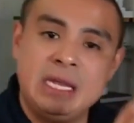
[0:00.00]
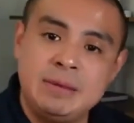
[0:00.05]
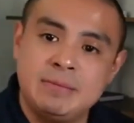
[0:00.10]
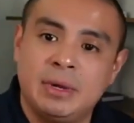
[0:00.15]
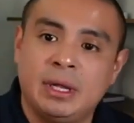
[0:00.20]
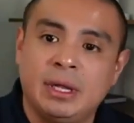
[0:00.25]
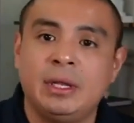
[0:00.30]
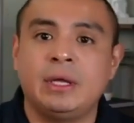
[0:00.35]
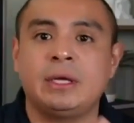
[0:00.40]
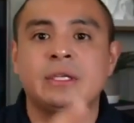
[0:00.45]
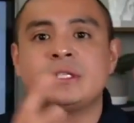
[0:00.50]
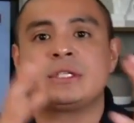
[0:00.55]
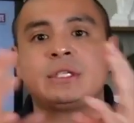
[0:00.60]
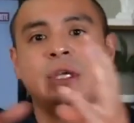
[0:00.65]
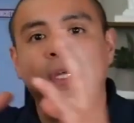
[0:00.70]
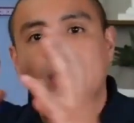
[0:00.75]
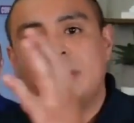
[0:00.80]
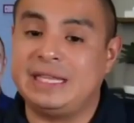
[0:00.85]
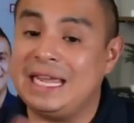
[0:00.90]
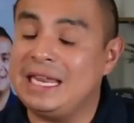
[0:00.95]
email
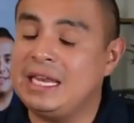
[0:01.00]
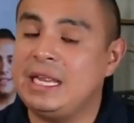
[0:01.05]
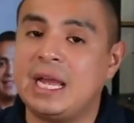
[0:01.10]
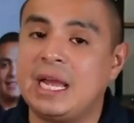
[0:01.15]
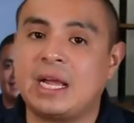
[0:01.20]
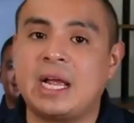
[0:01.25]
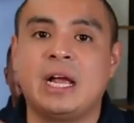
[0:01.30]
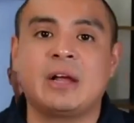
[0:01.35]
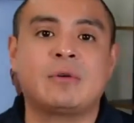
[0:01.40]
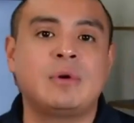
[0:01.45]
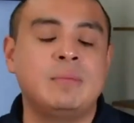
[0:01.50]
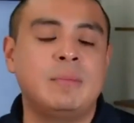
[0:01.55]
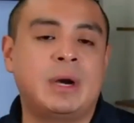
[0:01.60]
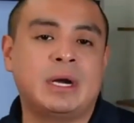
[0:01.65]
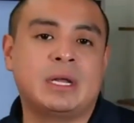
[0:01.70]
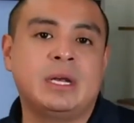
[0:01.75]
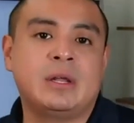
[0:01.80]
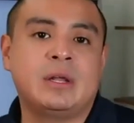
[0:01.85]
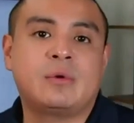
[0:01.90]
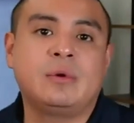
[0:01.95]
us, danny at
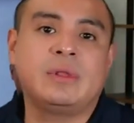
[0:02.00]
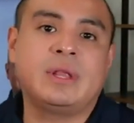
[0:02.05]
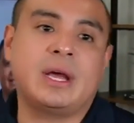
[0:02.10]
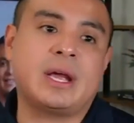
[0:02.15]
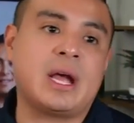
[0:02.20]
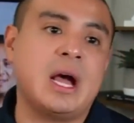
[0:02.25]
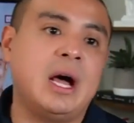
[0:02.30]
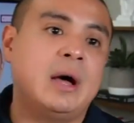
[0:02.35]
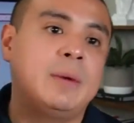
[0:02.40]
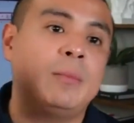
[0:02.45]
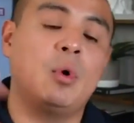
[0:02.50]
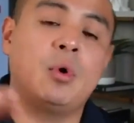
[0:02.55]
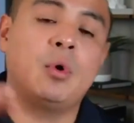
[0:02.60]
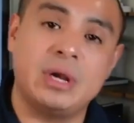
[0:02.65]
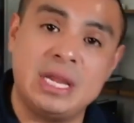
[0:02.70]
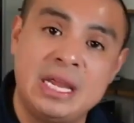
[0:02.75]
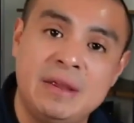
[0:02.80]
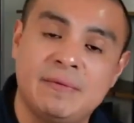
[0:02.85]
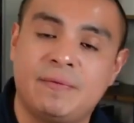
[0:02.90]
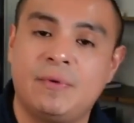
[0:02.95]
concretemarketingcrew.com
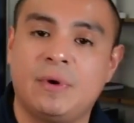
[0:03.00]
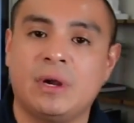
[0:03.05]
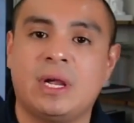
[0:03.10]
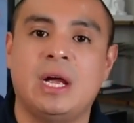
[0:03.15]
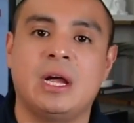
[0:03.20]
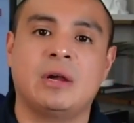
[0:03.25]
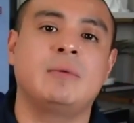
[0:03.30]
or info at